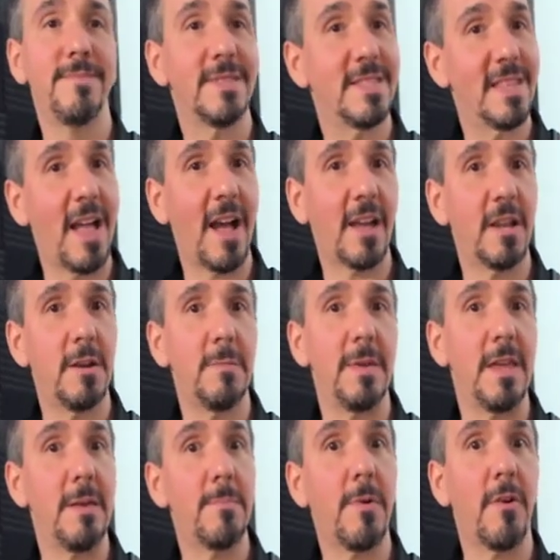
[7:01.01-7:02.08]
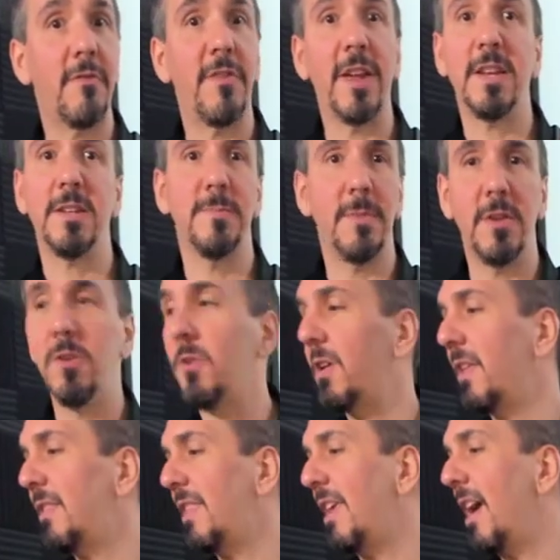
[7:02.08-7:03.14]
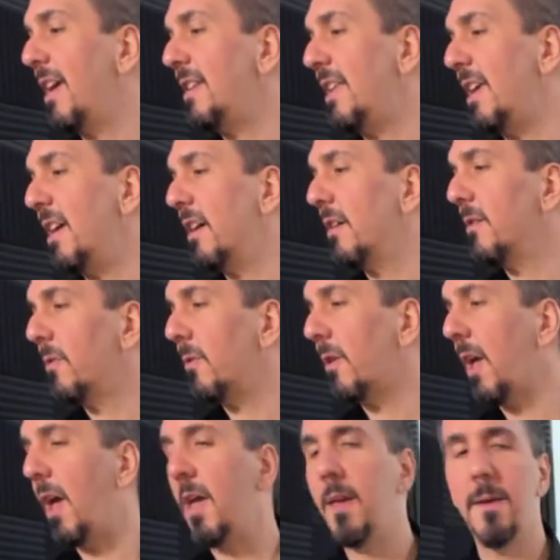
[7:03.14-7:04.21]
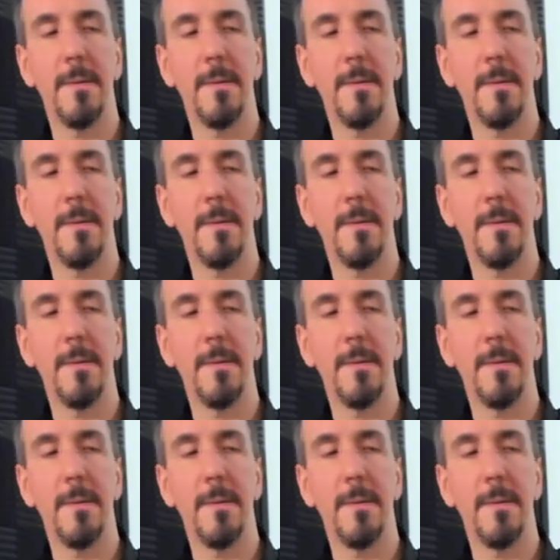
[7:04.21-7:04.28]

It's not going to be perfect, but you'll get the idea, okay?